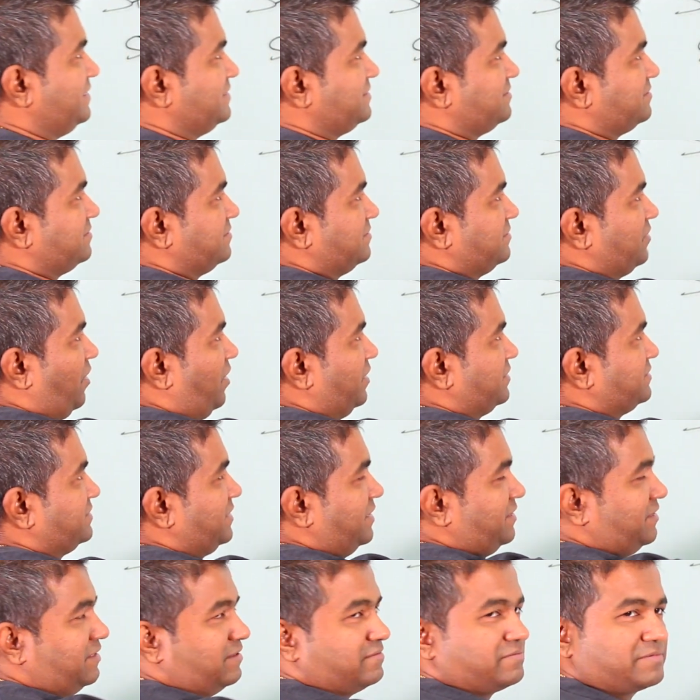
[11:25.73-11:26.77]
this dots
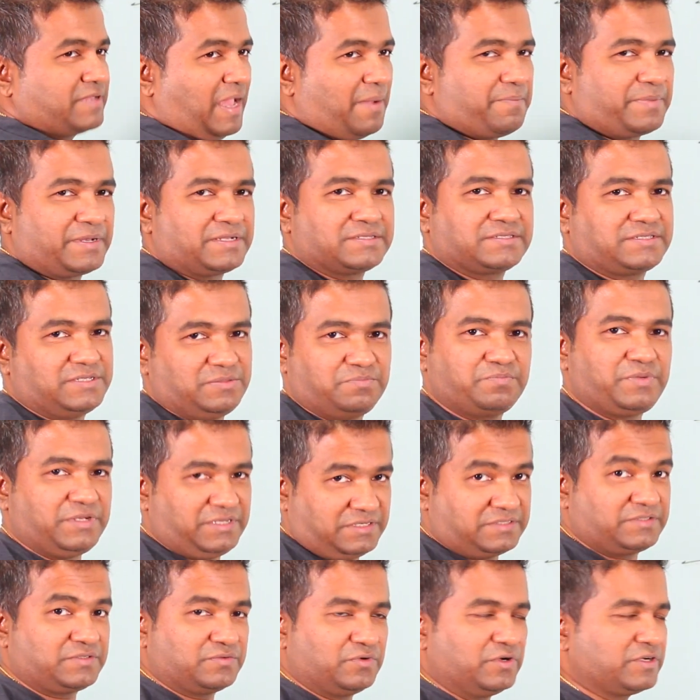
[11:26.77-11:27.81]
and the capital symbol,
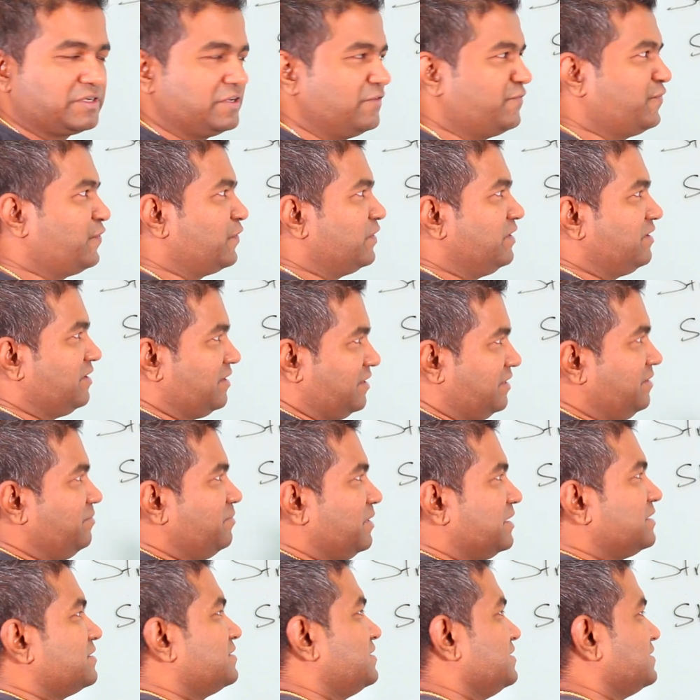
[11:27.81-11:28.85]
it's worked differently,
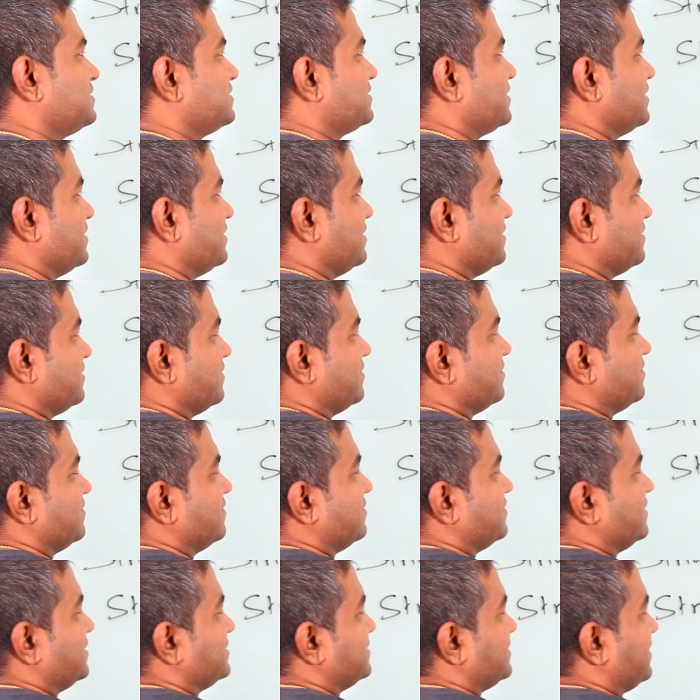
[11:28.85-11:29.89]
but just
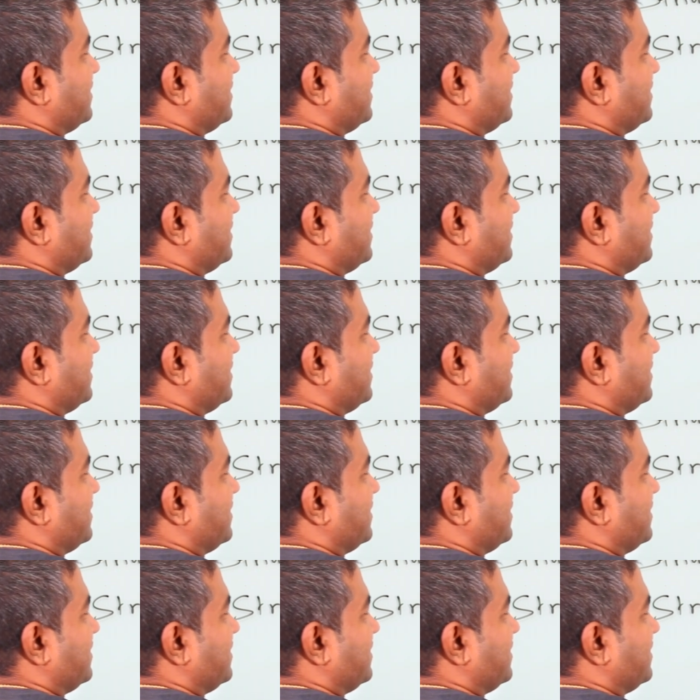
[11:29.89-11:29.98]
this